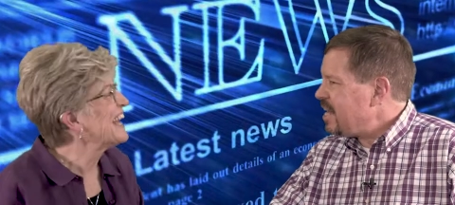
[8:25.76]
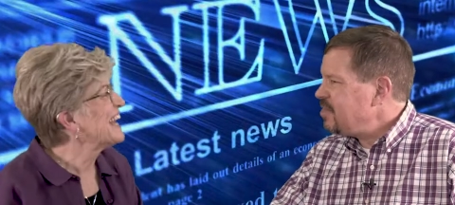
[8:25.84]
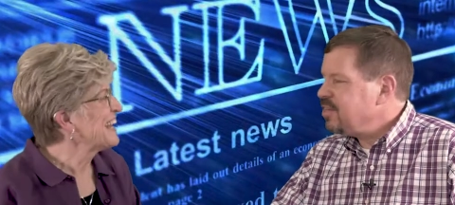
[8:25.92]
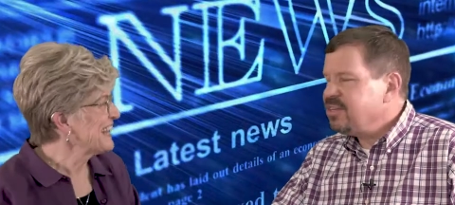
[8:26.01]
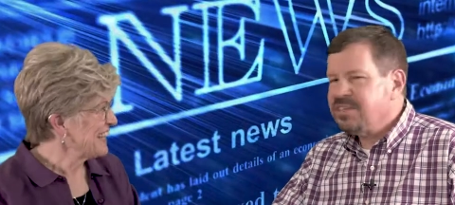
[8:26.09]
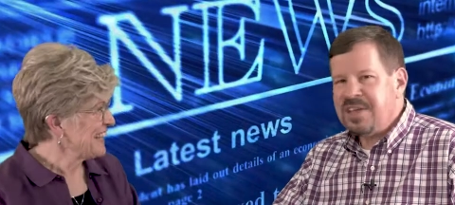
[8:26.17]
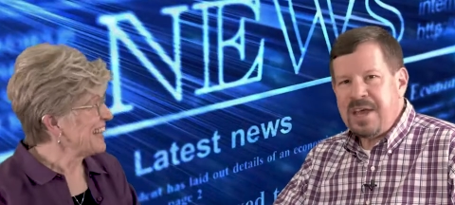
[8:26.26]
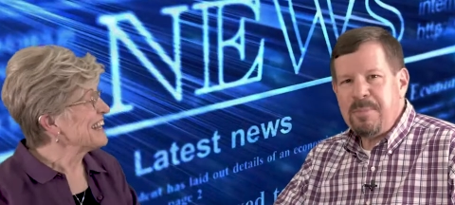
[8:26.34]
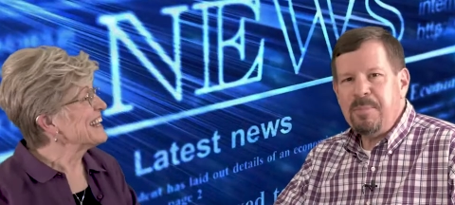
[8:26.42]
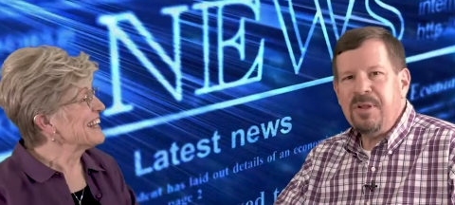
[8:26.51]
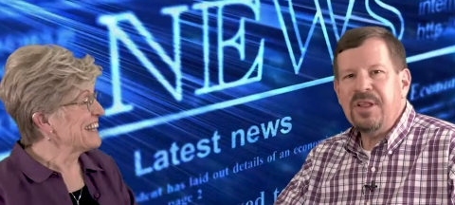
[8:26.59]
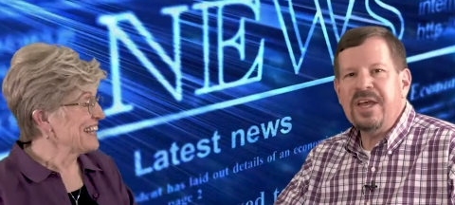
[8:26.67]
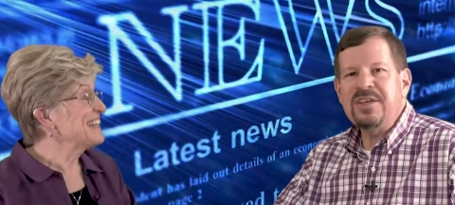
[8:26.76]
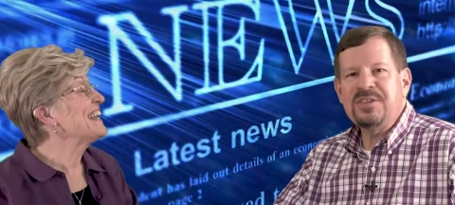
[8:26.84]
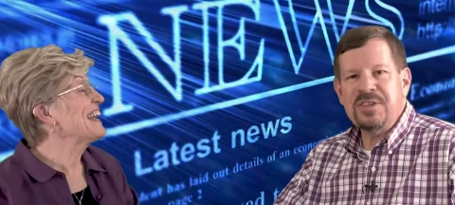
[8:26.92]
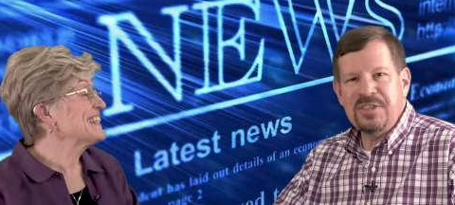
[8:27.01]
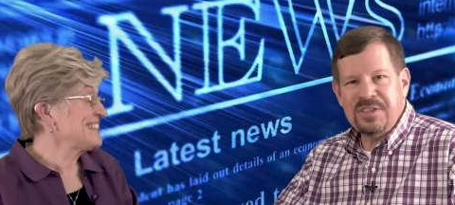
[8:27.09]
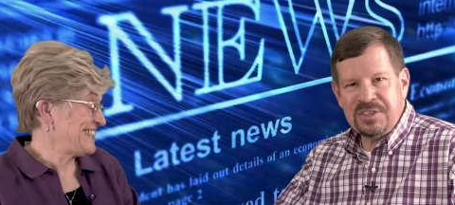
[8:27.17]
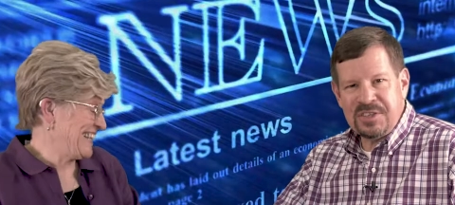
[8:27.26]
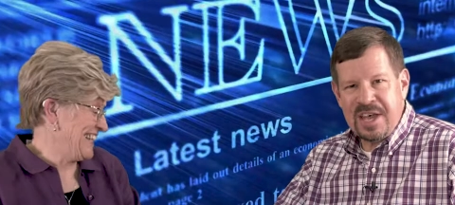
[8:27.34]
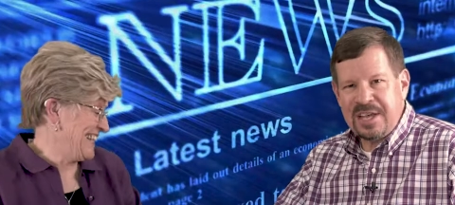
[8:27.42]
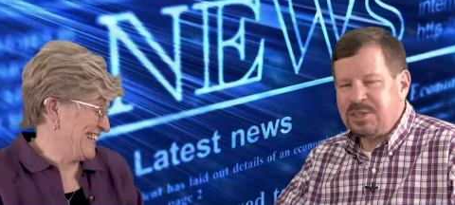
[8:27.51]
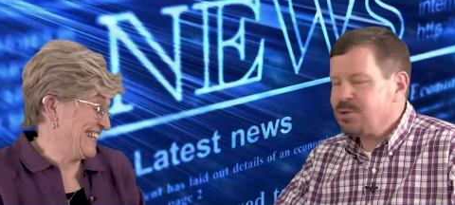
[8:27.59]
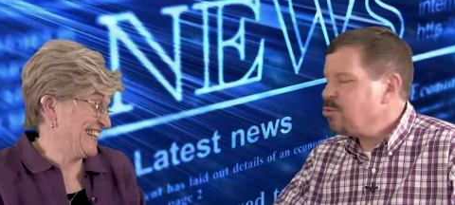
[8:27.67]
Speaker 1: in the same place yes. in the
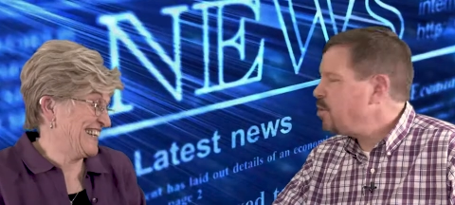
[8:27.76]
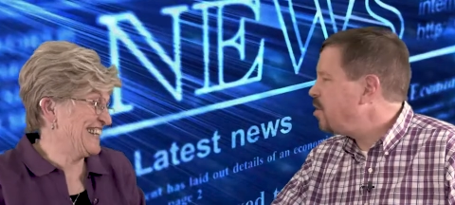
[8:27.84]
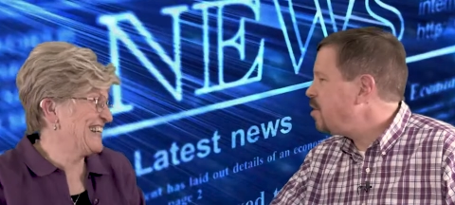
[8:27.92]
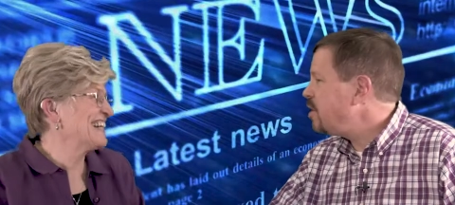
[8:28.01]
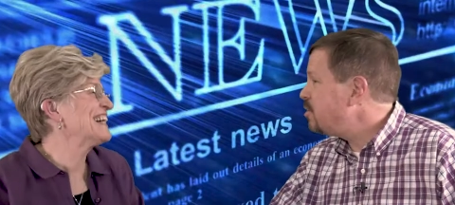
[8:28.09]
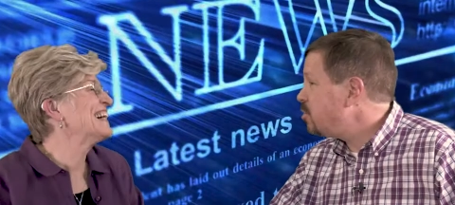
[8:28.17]
sanctuary